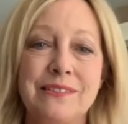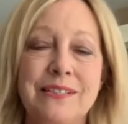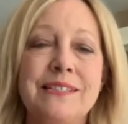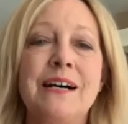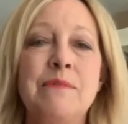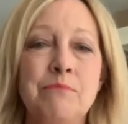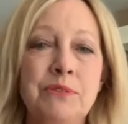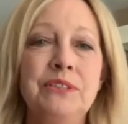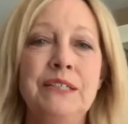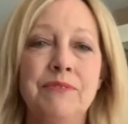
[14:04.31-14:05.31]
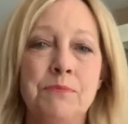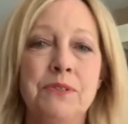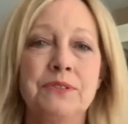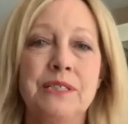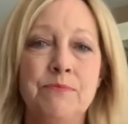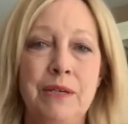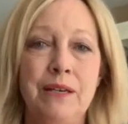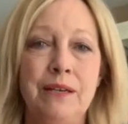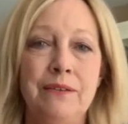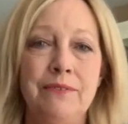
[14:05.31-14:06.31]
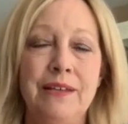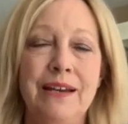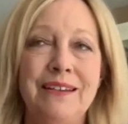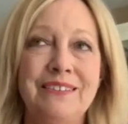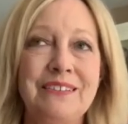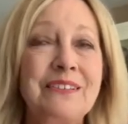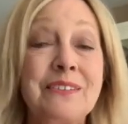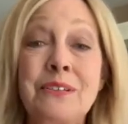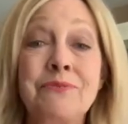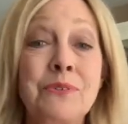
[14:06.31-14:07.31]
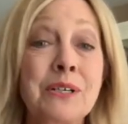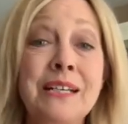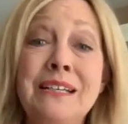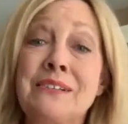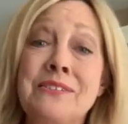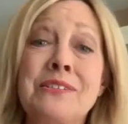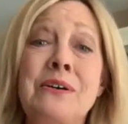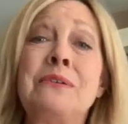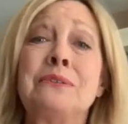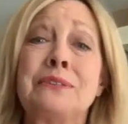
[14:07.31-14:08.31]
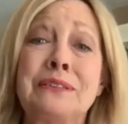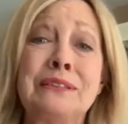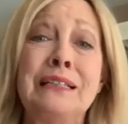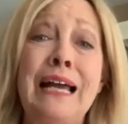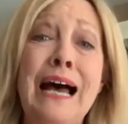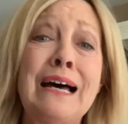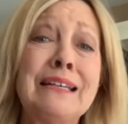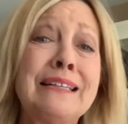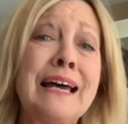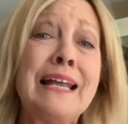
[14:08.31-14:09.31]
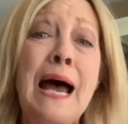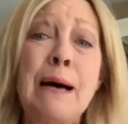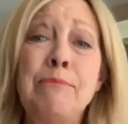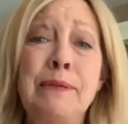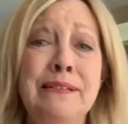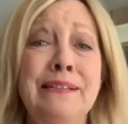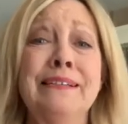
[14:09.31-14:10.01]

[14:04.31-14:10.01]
It's unbelievable to me that you're 40 years old. How did that happen?